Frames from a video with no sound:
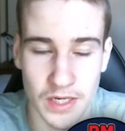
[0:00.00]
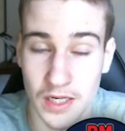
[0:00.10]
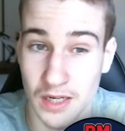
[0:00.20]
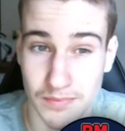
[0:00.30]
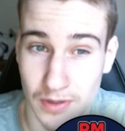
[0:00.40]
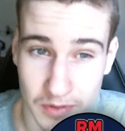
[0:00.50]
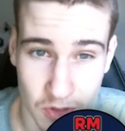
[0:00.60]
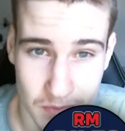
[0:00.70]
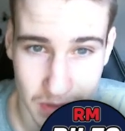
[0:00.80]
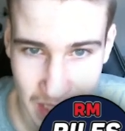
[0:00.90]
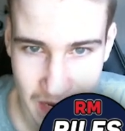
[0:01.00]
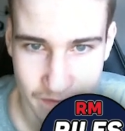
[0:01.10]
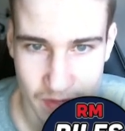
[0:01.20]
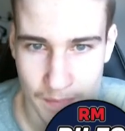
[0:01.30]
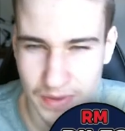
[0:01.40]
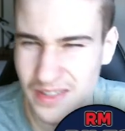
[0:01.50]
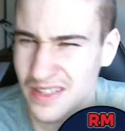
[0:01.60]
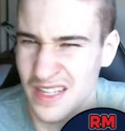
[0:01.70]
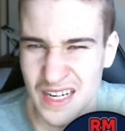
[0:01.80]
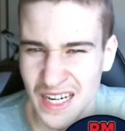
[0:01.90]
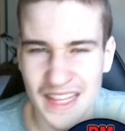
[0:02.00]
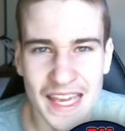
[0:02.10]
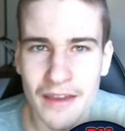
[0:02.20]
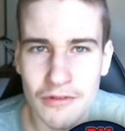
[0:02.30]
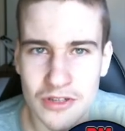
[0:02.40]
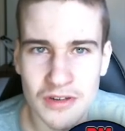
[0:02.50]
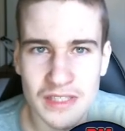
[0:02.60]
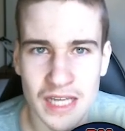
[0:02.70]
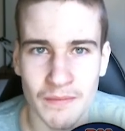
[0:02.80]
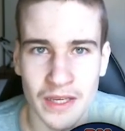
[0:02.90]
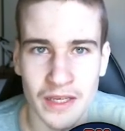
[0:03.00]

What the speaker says: and I probably do believe that, but can the Eagles do something?